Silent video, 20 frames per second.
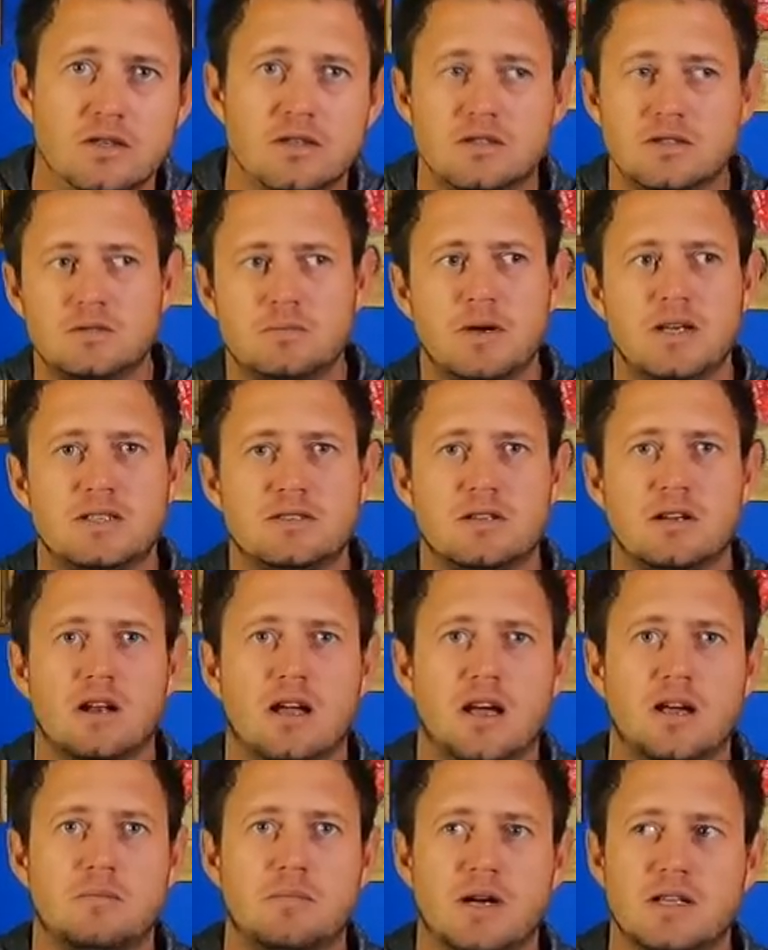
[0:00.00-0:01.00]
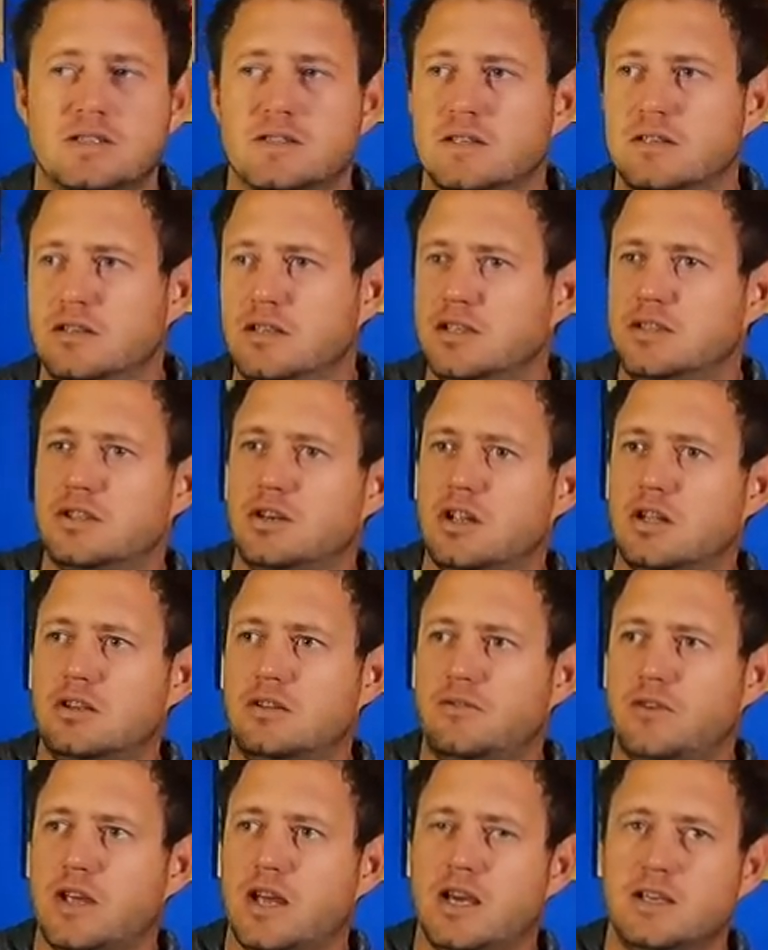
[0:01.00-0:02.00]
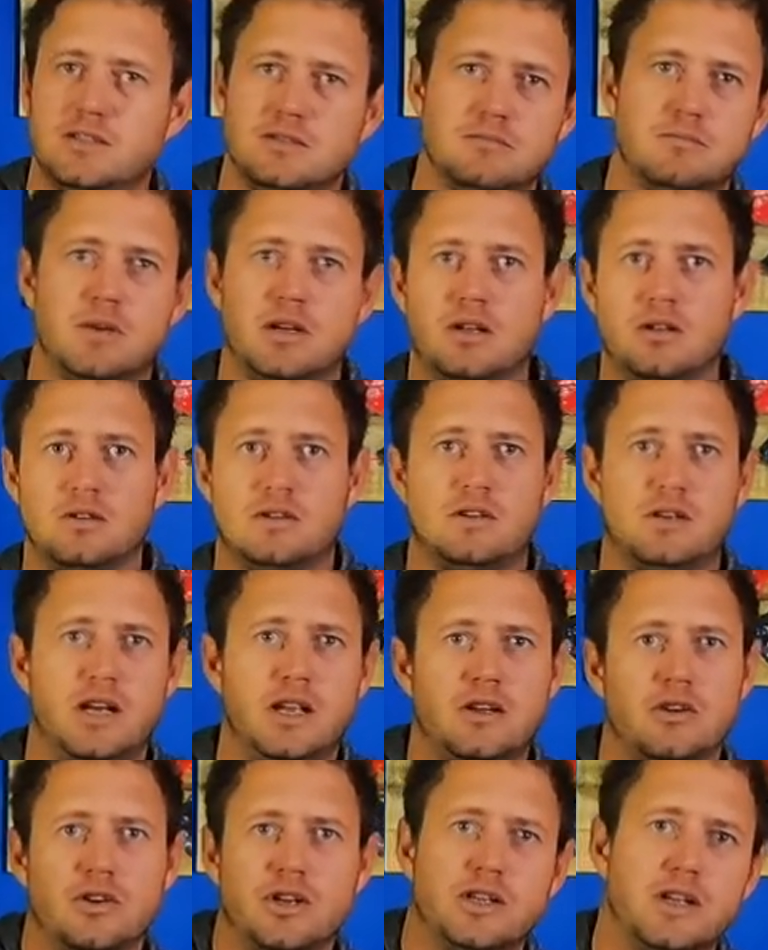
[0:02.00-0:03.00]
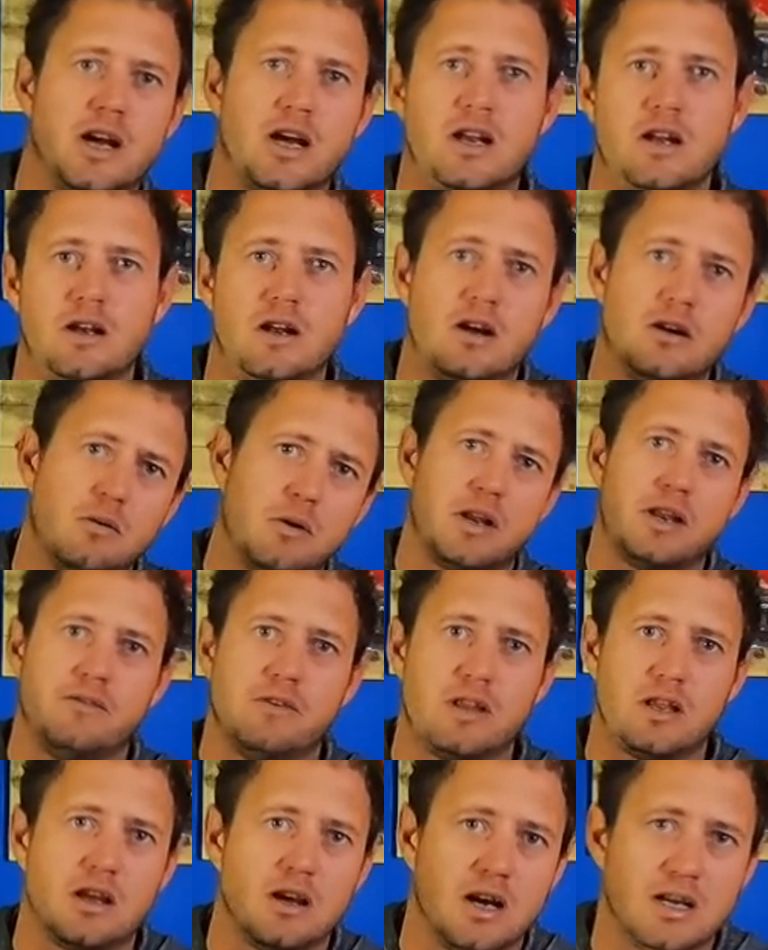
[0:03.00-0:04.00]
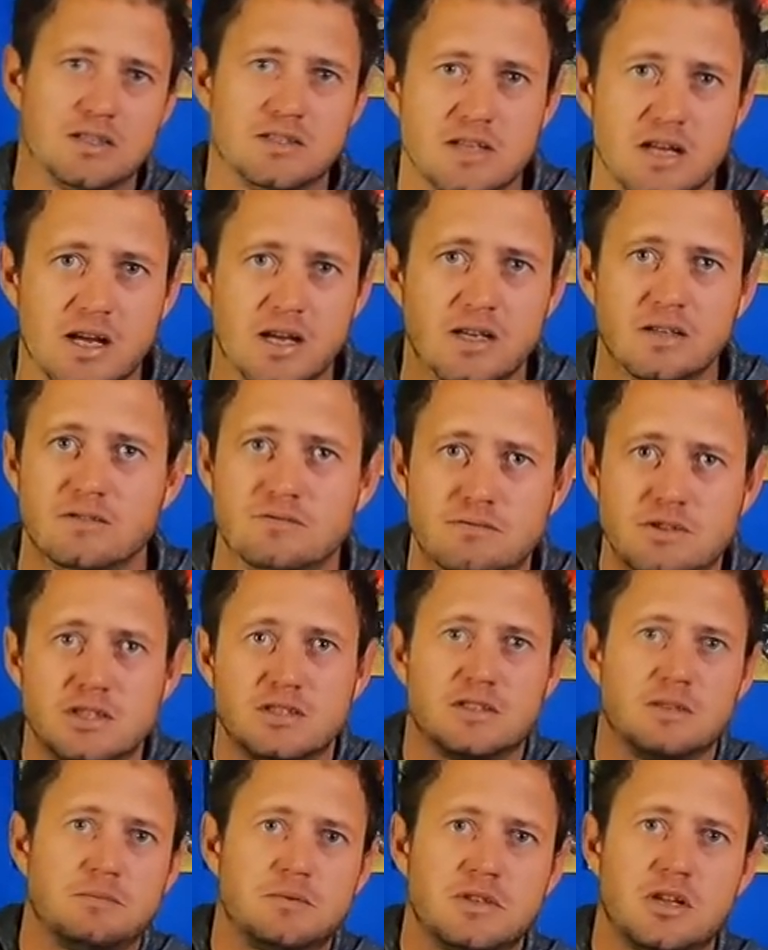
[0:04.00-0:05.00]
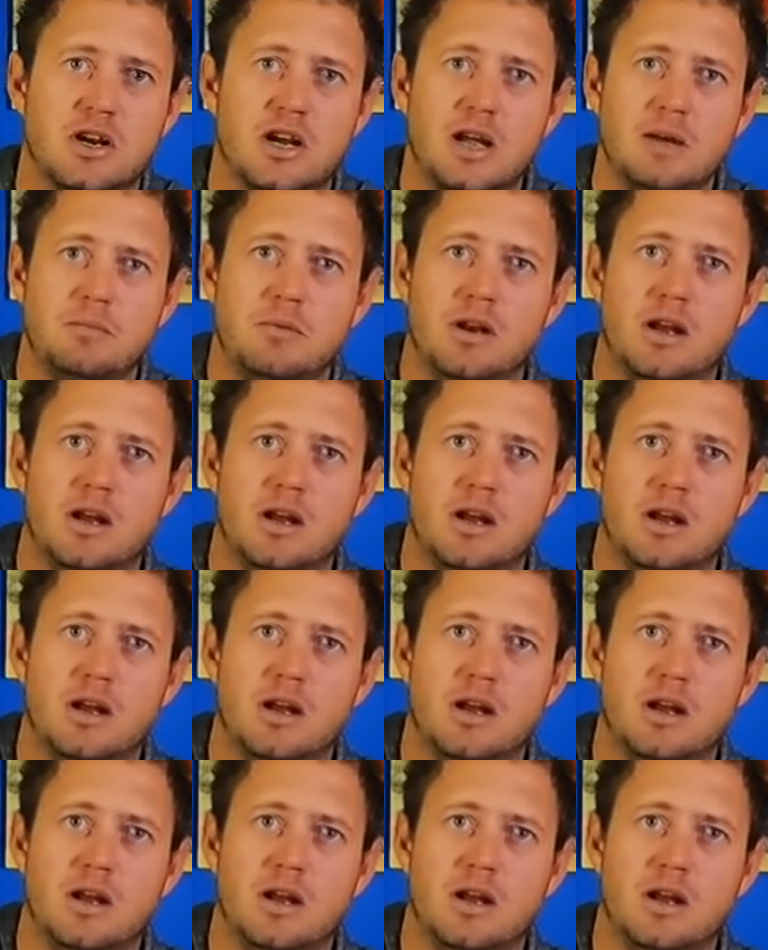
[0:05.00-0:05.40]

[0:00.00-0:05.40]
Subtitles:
Smash the like button, hit the notification bell, click on it, I don't know, whatever the guys say, just subscribe,